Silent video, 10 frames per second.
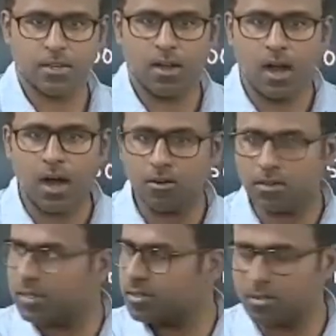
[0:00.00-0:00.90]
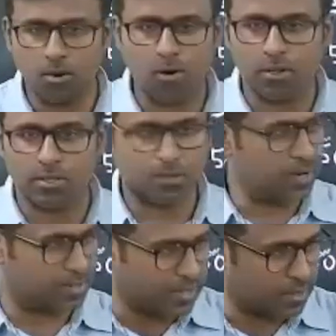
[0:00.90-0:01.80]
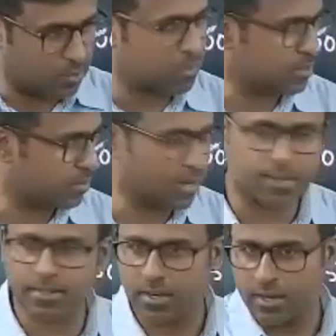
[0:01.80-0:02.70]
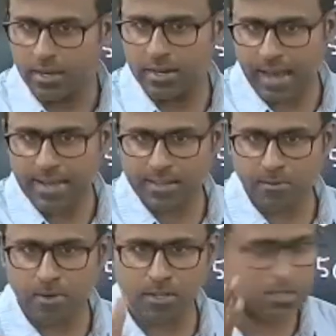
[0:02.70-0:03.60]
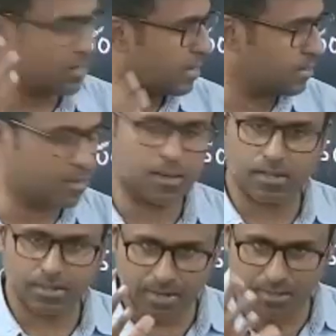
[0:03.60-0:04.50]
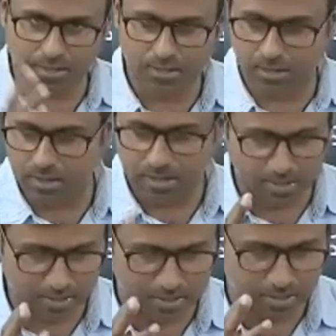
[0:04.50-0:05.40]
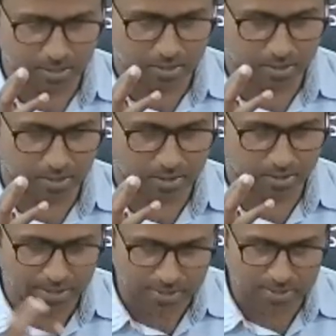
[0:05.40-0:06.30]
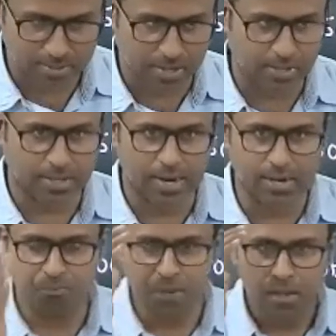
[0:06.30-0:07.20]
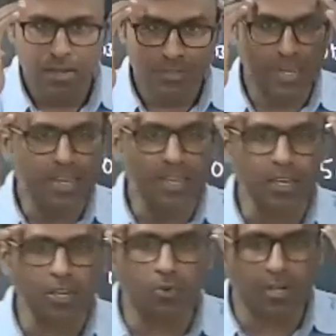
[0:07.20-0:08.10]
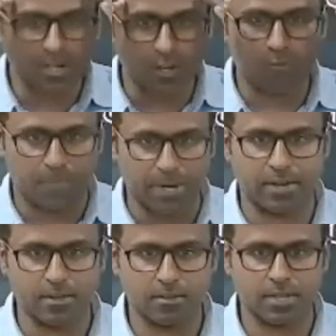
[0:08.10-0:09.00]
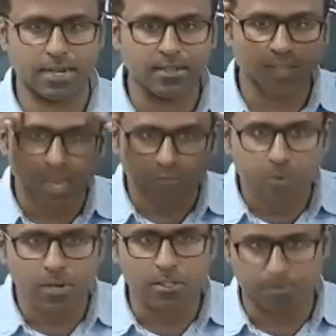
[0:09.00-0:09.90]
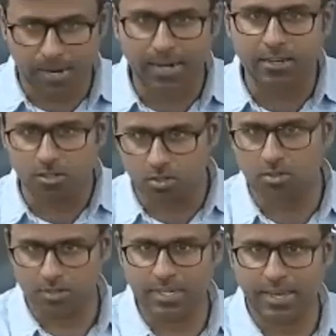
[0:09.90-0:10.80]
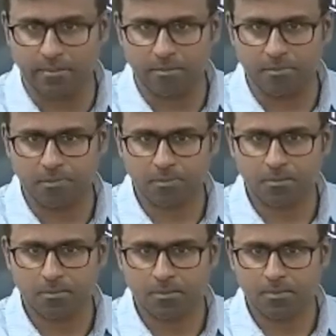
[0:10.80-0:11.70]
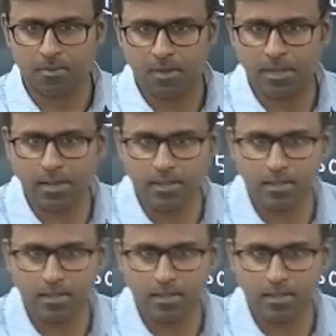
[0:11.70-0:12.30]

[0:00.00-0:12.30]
how this whole human civilization in anthropology, there is a thinker saying that psychic unity of mind, that is everyone's mind is same, isn't it?